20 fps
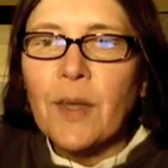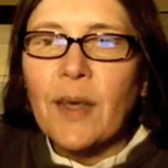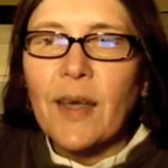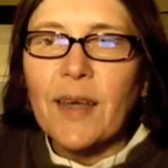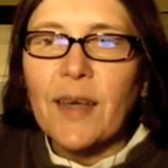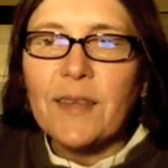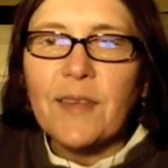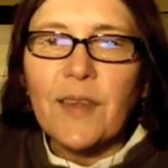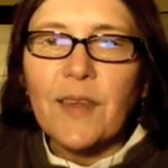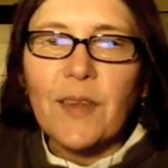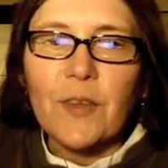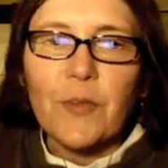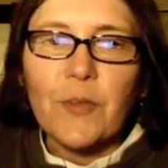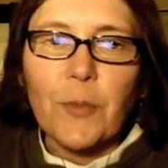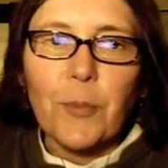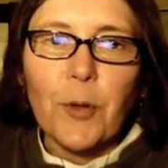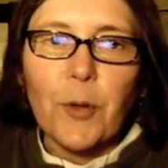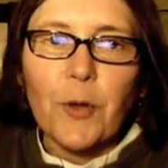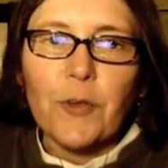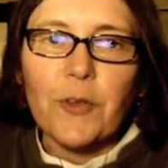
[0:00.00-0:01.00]
And I say this
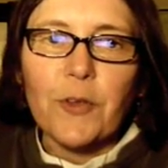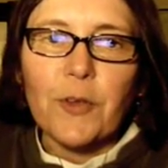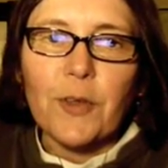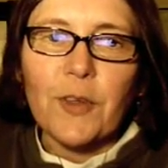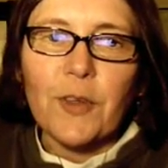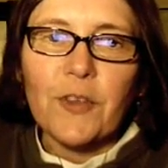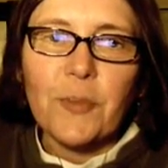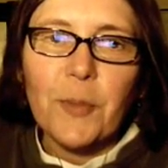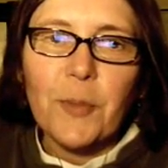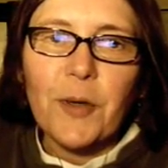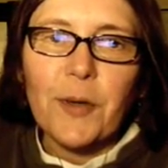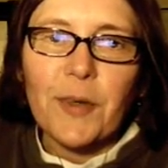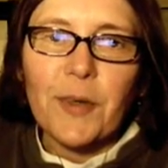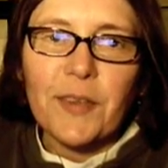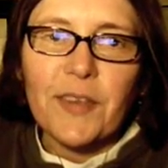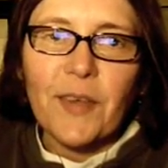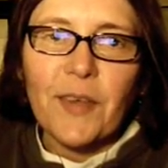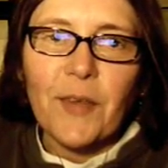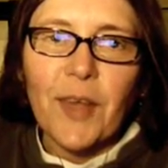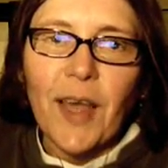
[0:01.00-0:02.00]
from personal
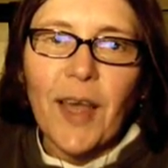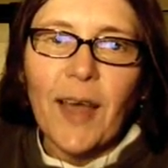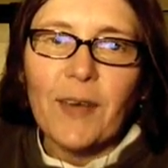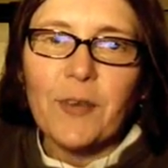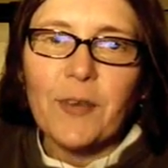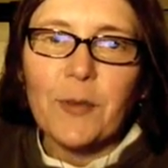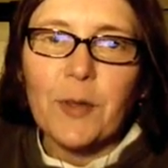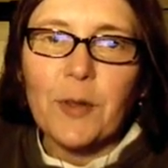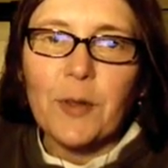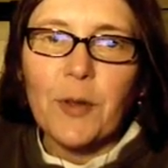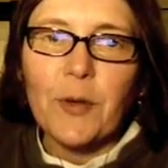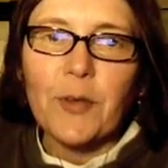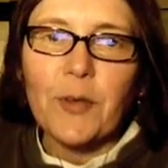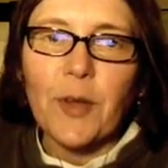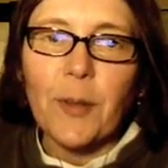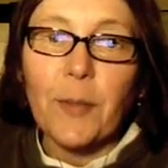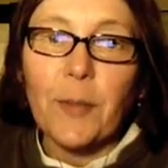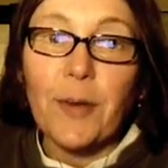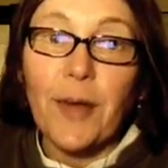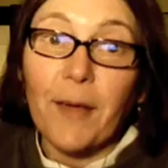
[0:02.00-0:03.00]
experience, having actually looked
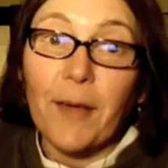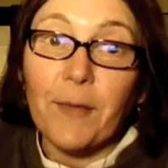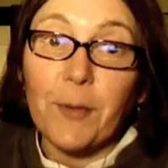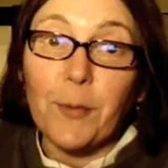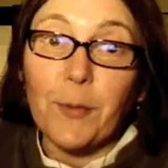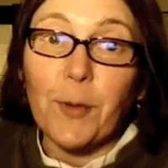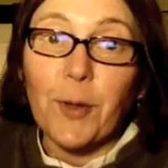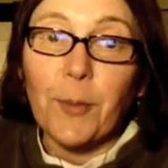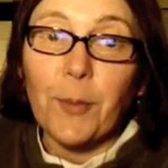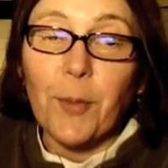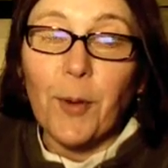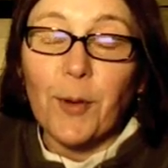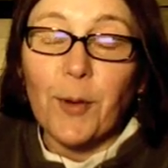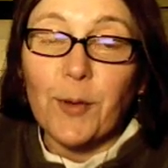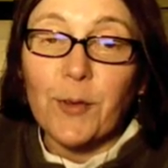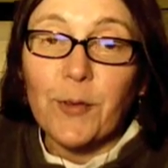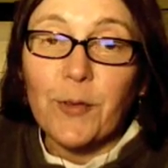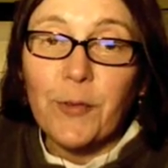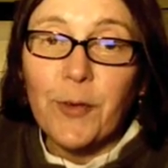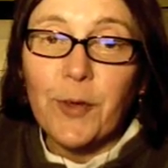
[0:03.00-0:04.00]
up every one of
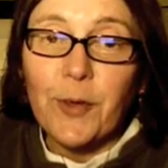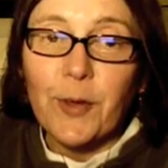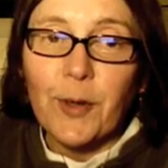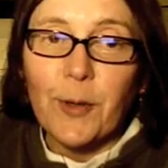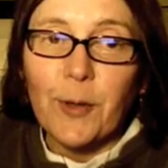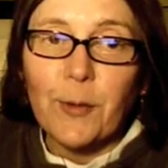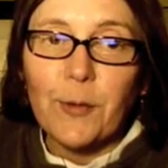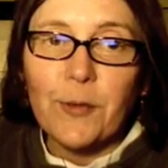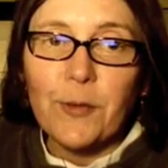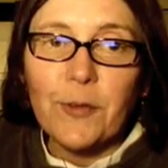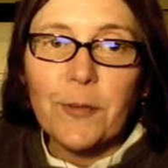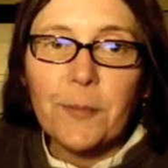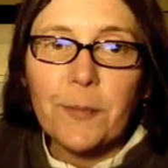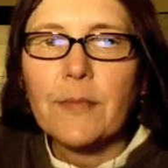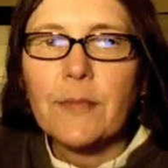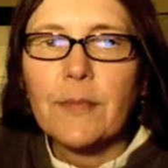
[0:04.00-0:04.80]
Barton's footnotes.